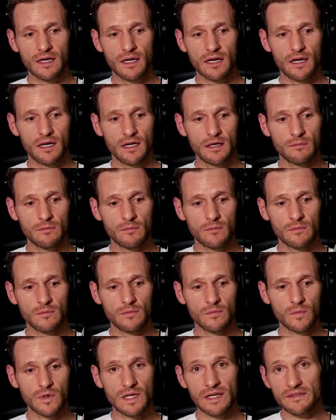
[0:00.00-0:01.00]
We're gonna
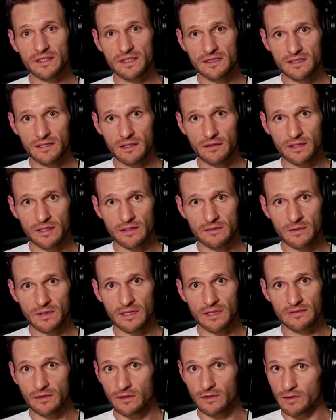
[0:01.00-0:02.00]
have to get serious. We're gonna
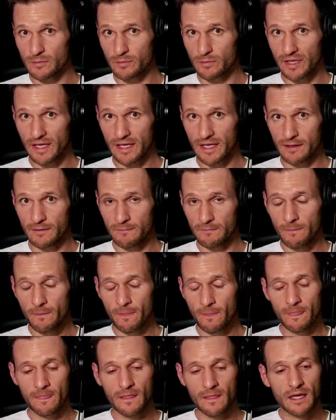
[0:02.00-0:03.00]
have to learn to play,
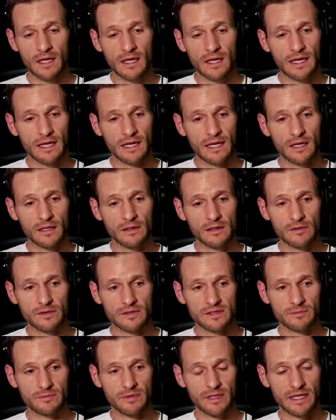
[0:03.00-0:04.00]
and
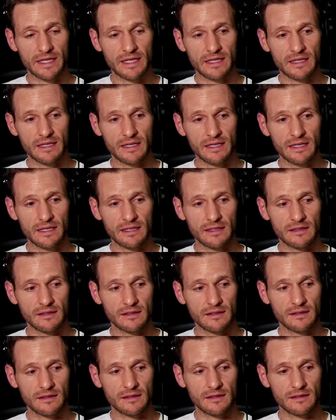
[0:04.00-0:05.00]
learning to play
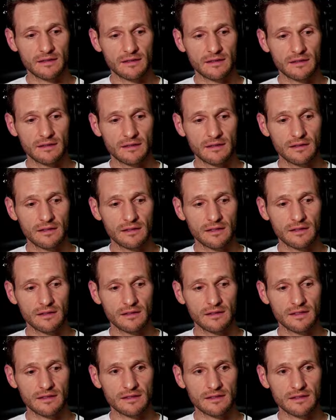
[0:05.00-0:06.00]
in
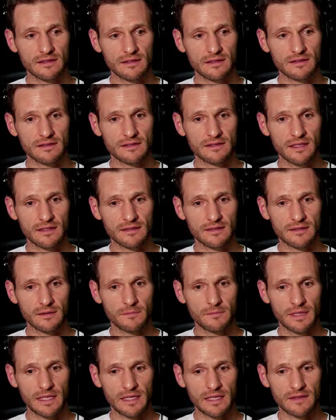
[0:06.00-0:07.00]
this sense
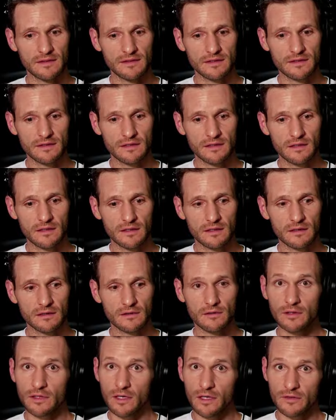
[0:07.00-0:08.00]
means
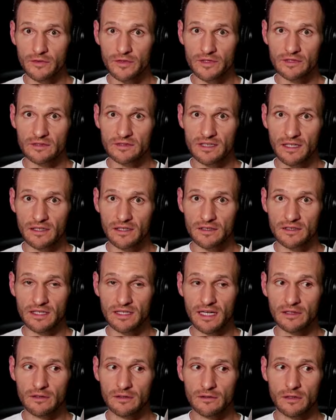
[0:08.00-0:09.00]
learning artificial intelligence.
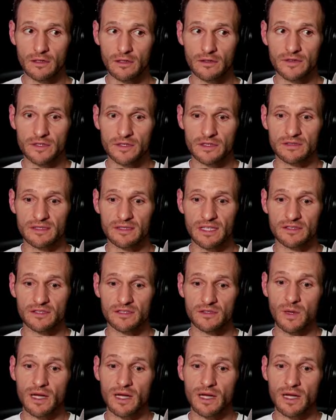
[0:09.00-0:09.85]
How do you learn artificial intelligence?